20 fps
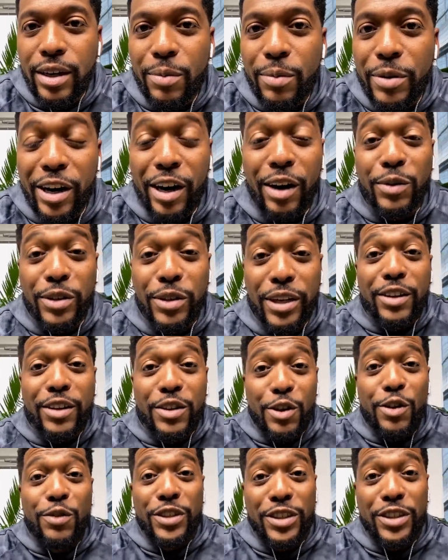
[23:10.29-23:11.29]
I'm there. I was like
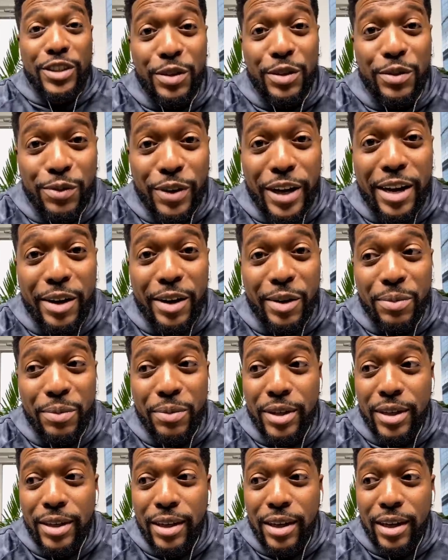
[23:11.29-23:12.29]
nervous to invite him.
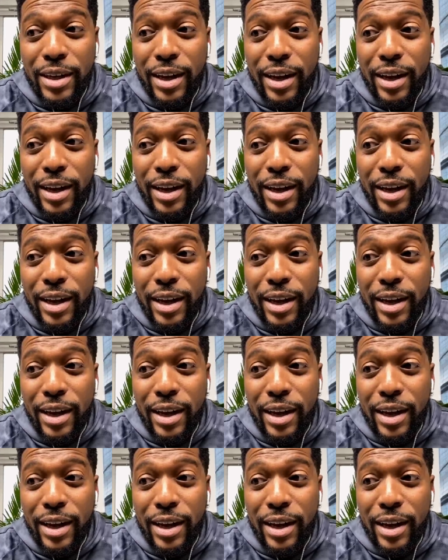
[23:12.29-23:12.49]
Yeah.